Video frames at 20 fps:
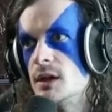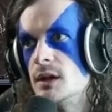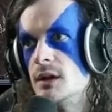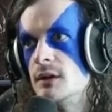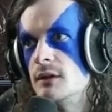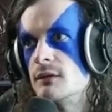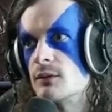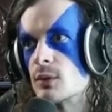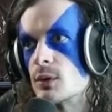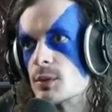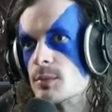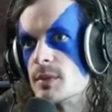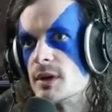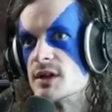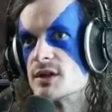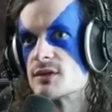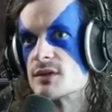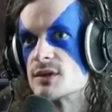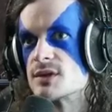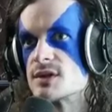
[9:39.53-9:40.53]
Fourth base
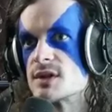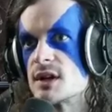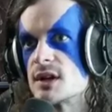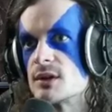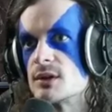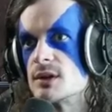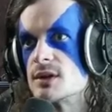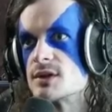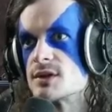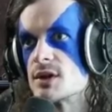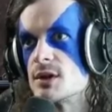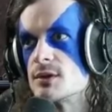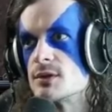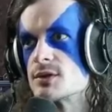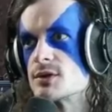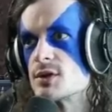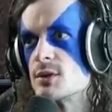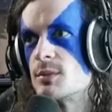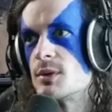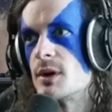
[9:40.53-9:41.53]
for Serral is
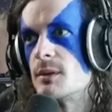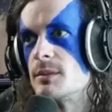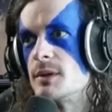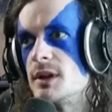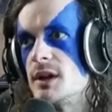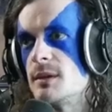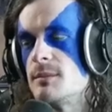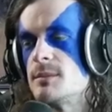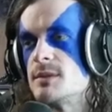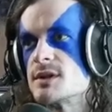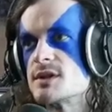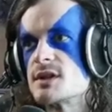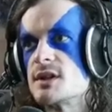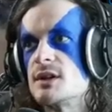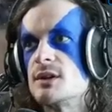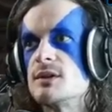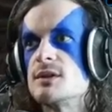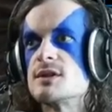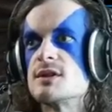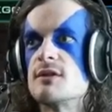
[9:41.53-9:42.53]
also probably up, but Serral
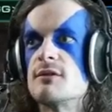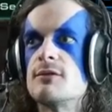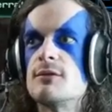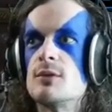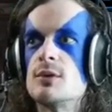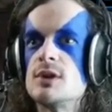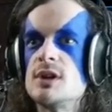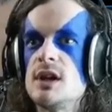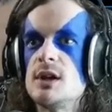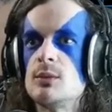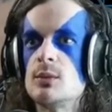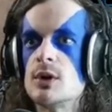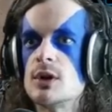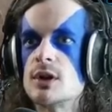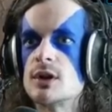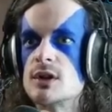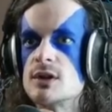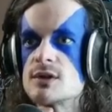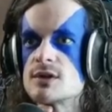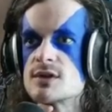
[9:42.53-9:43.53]
is at forty-eight
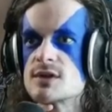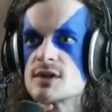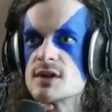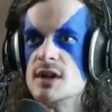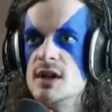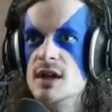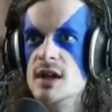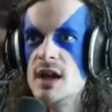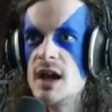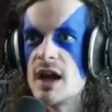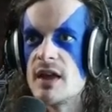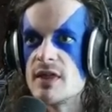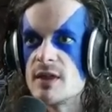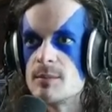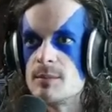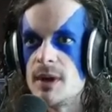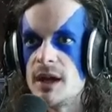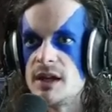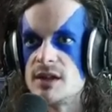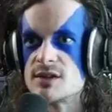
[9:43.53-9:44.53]
workers, and the
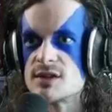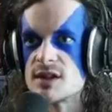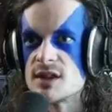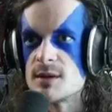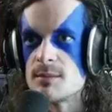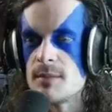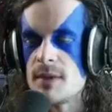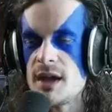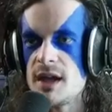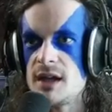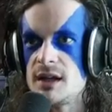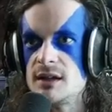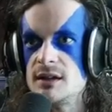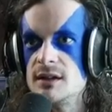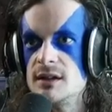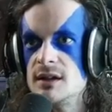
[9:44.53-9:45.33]
Bane's in the main.